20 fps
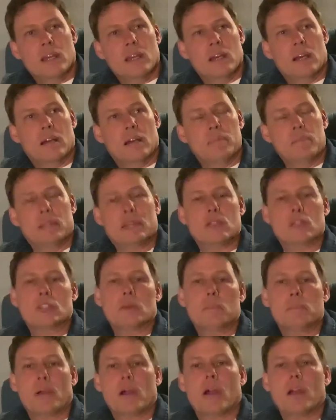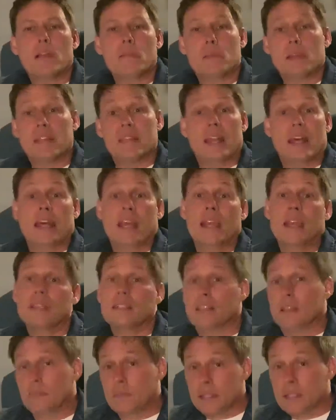But there's a part of me that
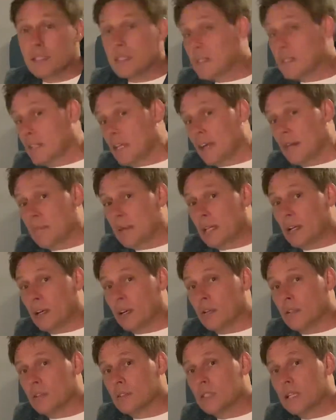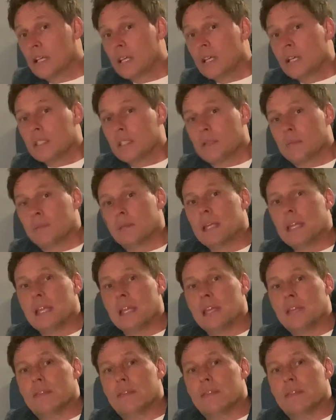aches and misses that, because to
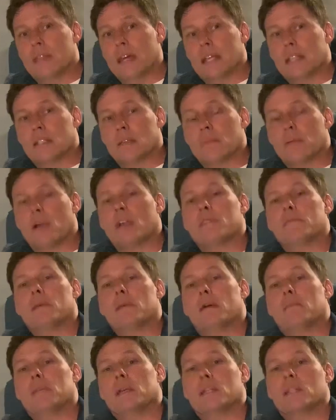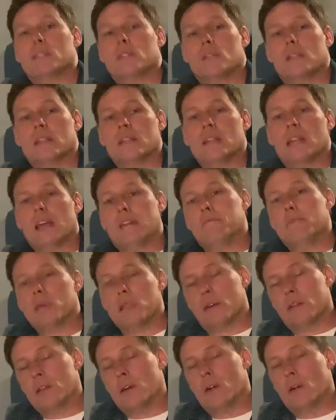me, that's a part of my ministry that I've put
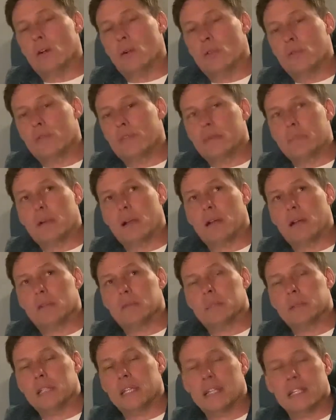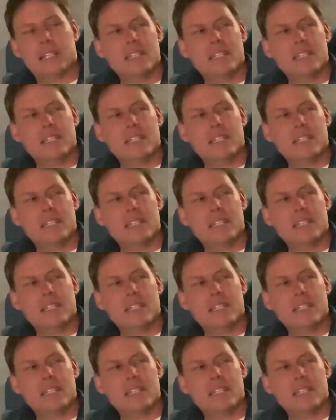on hold for probably